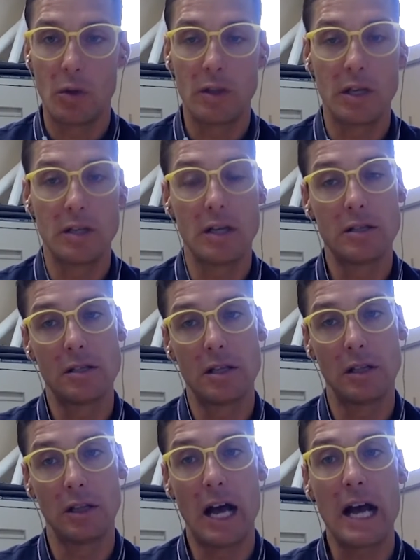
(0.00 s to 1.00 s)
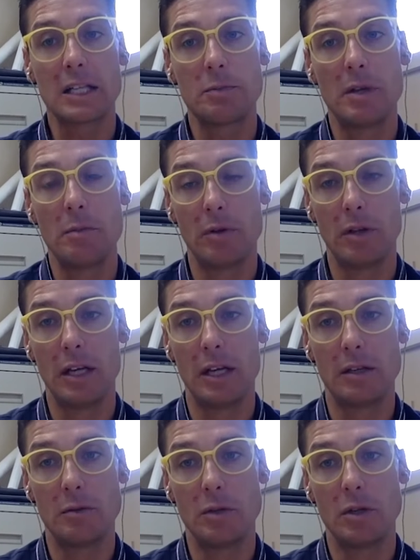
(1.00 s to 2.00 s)
And so what that does is it locks
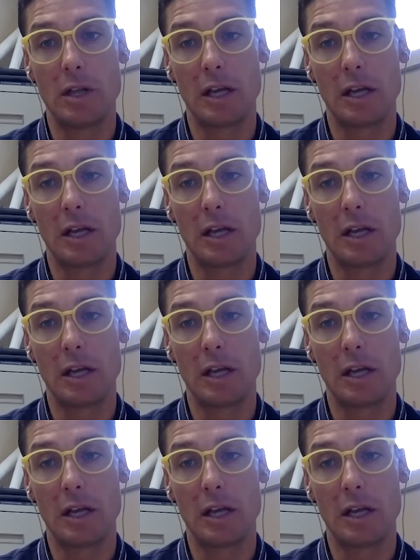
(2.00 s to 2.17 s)
people in.